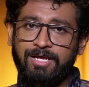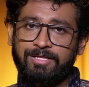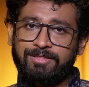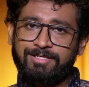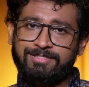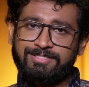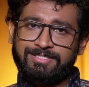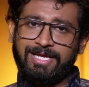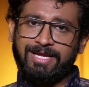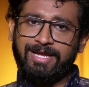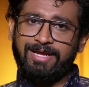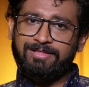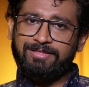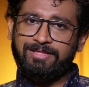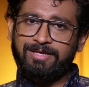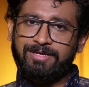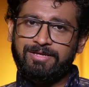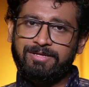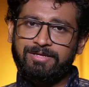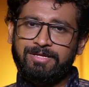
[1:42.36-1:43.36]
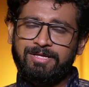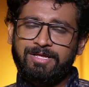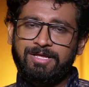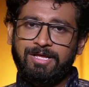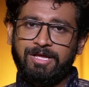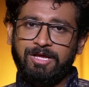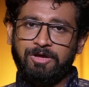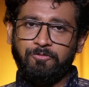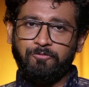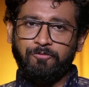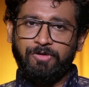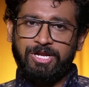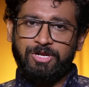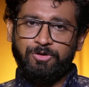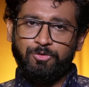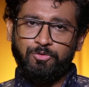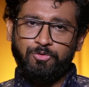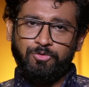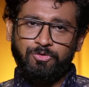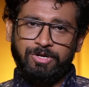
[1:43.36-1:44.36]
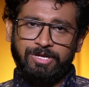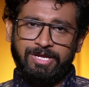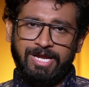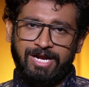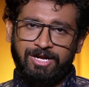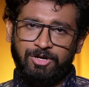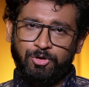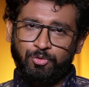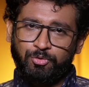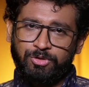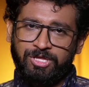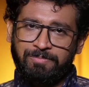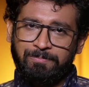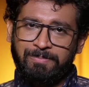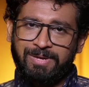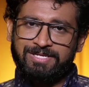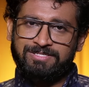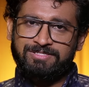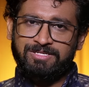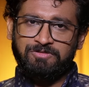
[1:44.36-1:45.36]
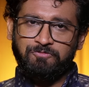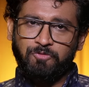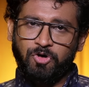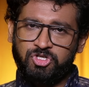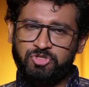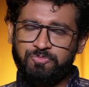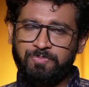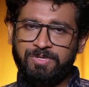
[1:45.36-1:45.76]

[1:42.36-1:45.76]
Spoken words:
The second thing, when you get to the basin, wash